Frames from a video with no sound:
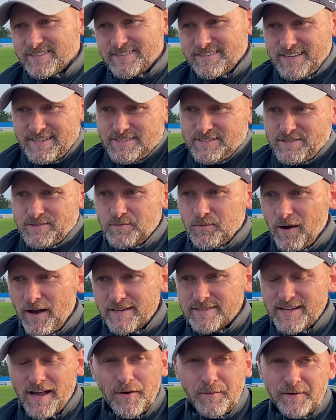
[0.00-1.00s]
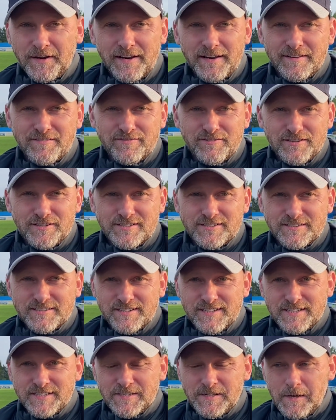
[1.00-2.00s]
It's the way it's going, isn't it, for us?
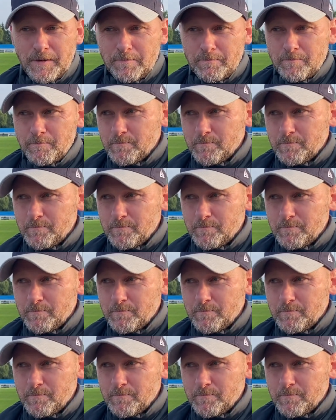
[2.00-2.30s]
It's I